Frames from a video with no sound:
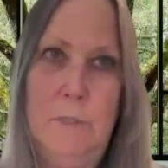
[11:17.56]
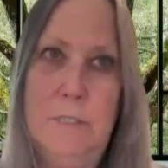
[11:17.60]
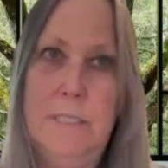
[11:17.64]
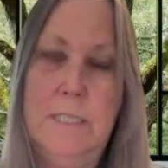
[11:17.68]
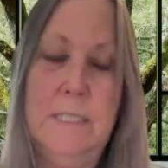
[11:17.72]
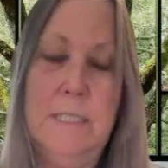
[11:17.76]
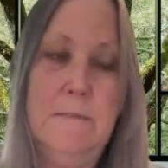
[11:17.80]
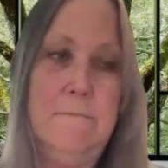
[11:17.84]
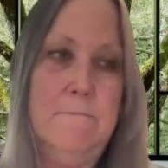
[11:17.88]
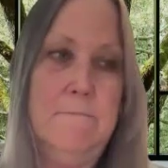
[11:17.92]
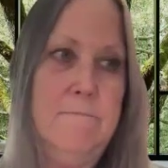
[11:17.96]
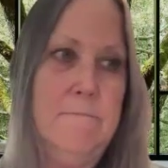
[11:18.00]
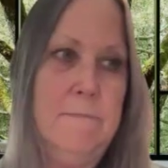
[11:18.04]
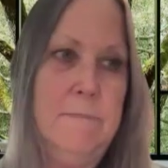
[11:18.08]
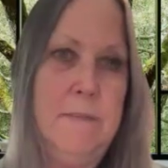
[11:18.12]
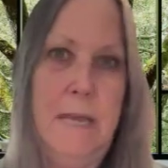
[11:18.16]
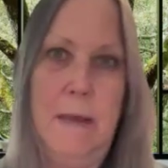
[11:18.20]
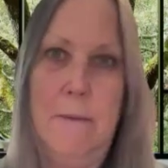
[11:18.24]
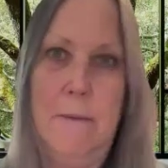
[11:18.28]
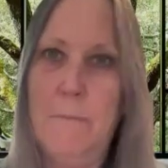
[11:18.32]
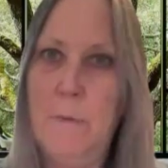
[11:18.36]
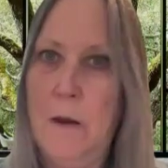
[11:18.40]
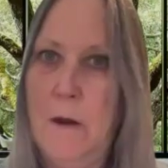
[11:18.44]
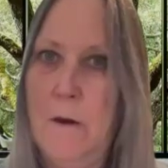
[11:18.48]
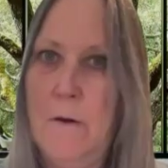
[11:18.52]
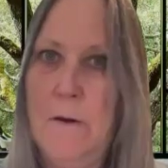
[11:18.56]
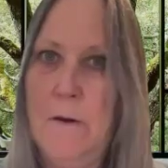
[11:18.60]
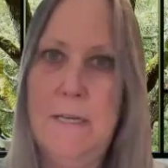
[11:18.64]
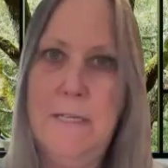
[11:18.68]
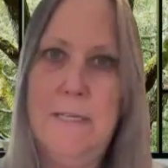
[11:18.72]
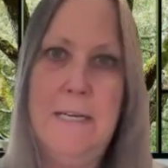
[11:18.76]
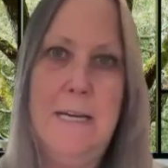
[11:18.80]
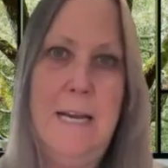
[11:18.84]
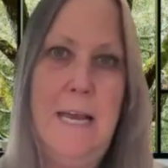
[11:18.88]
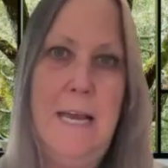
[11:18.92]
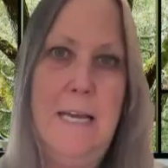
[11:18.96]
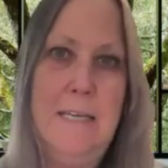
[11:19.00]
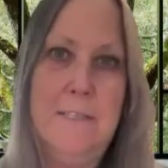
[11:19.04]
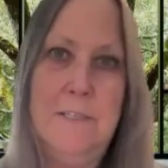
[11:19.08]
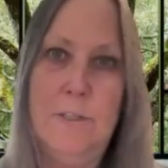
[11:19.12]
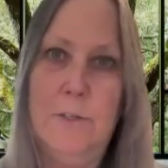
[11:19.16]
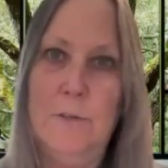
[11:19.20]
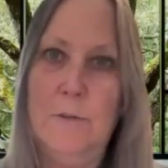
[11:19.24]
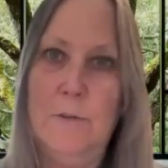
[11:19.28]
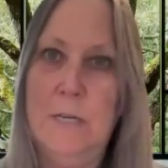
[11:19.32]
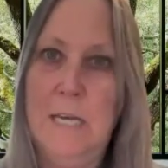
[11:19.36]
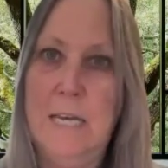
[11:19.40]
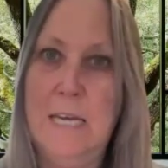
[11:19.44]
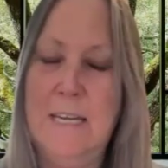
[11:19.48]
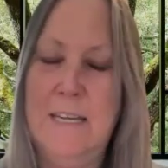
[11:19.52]
did get married and had
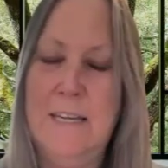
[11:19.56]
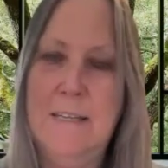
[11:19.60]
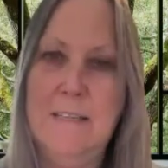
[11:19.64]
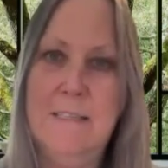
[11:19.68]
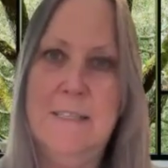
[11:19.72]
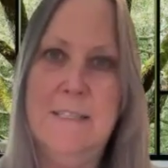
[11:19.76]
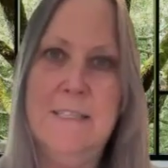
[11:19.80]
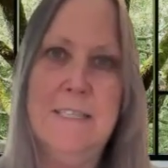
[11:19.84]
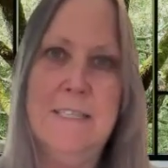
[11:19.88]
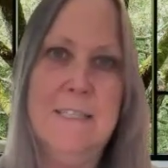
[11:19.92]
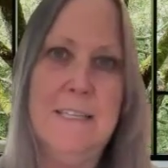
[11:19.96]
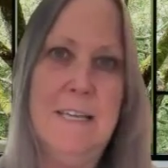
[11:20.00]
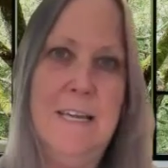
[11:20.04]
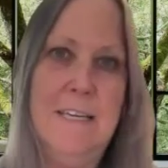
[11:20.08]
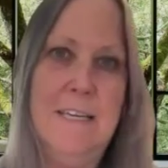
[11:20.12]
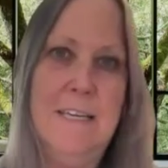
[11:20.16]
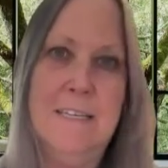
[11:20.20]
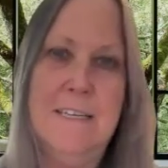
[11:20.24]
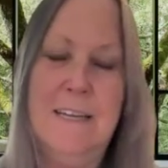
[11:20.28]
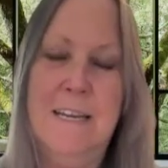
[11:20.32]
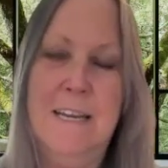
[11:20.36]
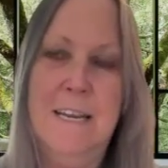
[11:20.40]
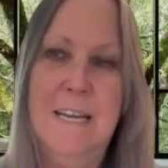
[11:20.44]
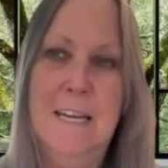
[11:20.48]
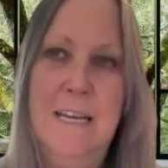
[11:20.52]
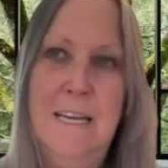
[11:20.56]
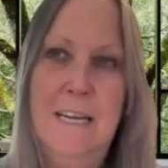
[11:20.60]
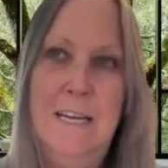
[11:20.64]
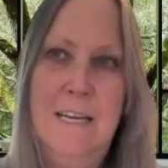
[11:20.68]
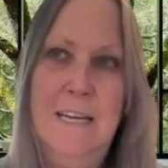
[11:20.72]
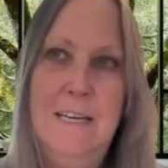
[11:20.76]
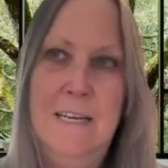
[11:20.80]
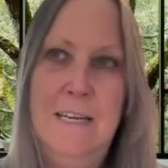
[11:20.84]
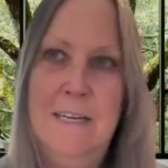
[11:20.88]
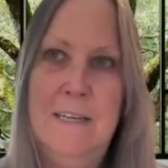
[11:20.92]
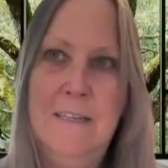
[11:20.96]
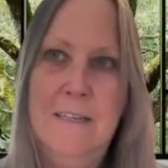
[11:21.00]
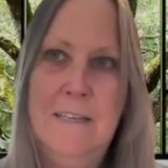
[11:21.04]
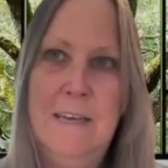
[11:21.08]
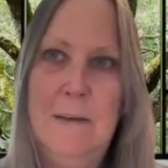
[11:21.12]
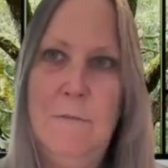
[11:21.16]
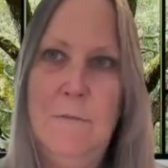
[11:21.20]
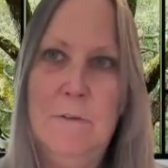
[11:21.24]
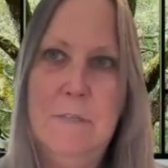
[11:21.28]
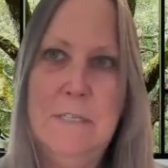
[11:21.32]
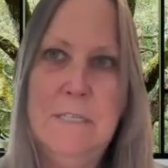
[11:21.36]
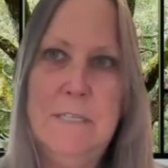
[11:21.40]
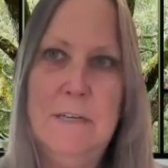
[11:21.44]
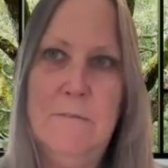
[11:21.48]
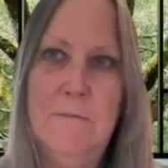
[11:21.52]
2 kids, and they
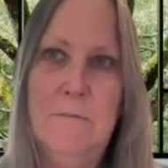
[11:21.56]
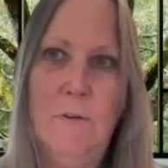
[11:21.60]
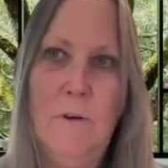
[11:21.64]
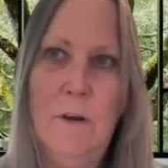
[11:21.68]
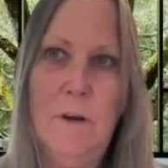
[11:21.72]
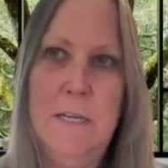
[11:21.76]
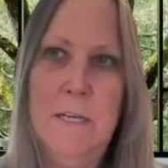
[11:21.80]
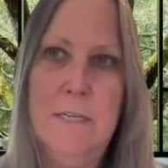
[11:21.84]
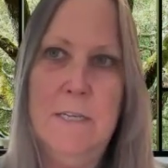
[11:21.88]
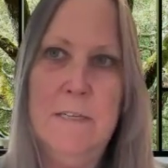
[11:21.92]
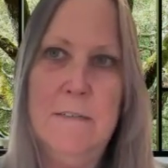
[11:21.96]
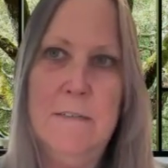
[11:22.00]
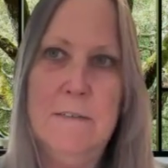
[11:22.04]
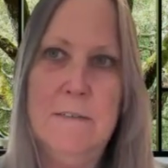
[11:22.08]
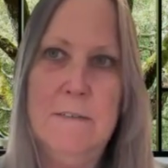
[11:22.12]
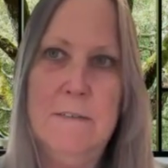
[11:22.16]
were different.